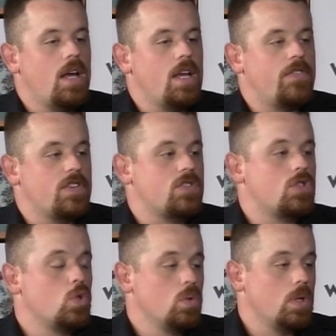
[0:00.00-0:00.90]
If it's
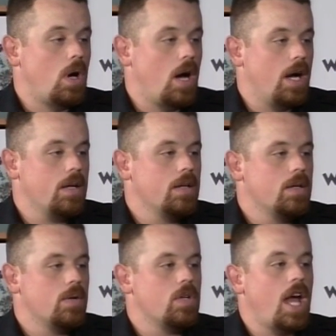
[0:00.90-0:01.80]
too long,
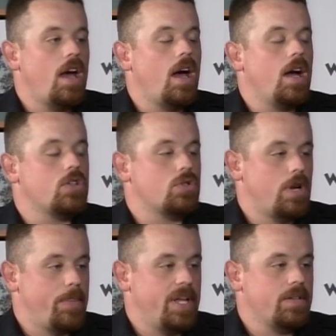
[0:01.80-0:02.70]

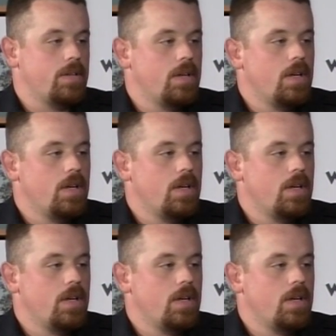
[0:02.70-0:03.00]
trim it.